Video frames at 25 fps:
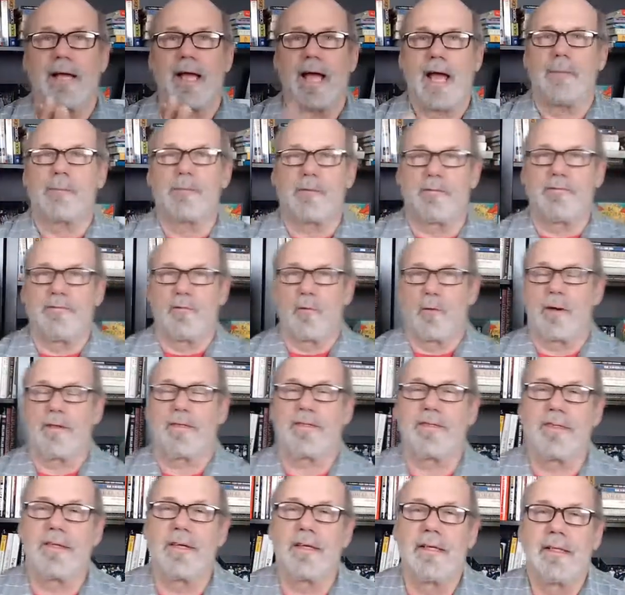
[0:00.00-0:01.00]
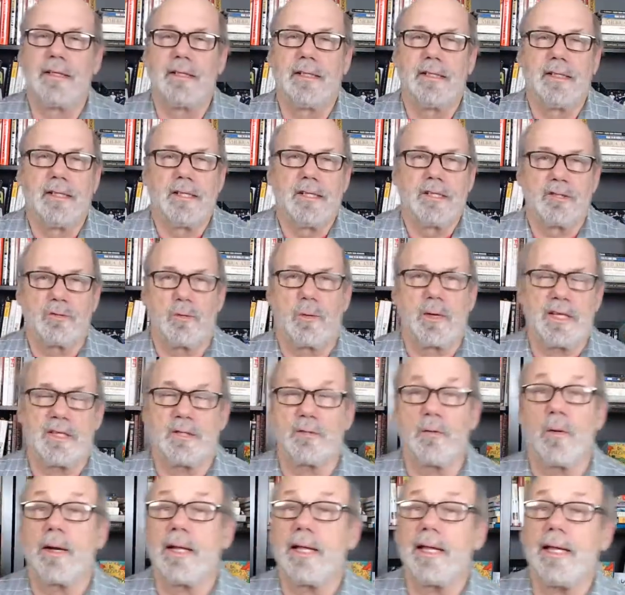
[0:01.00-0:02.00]
April 4th,
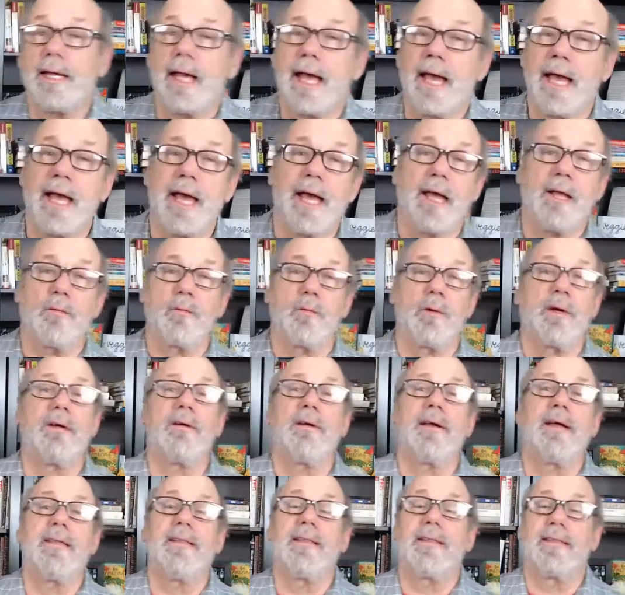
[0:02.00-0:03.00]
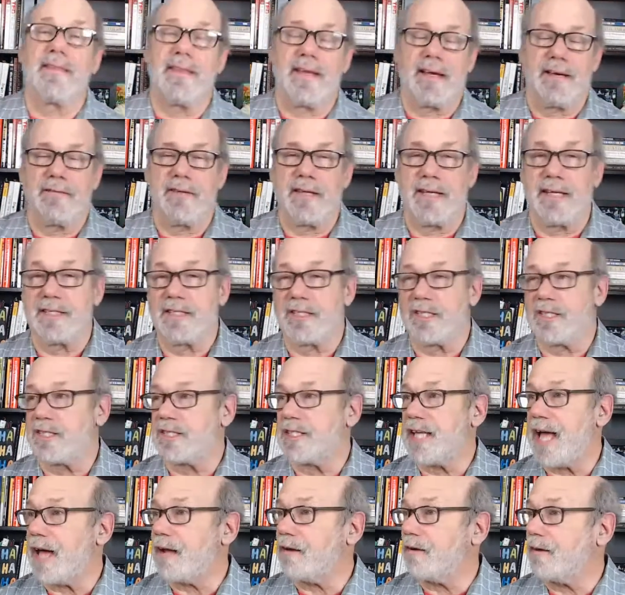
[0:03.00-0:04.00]
2020, and we're in the thick of it. It's a
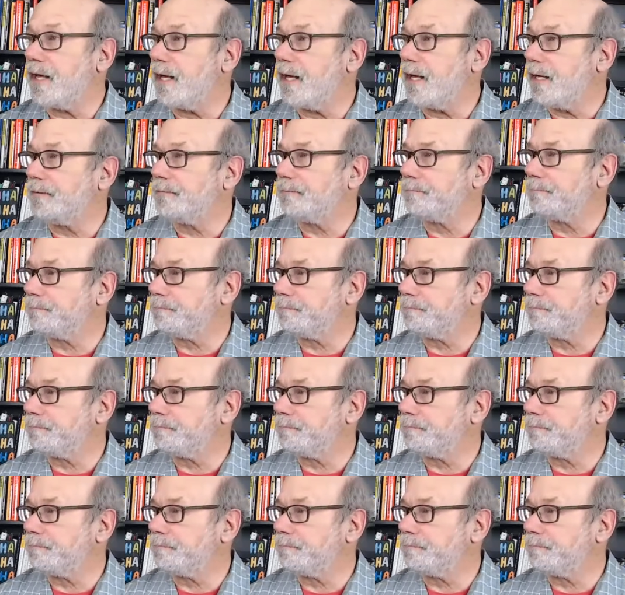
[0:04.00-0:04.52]
Saturday.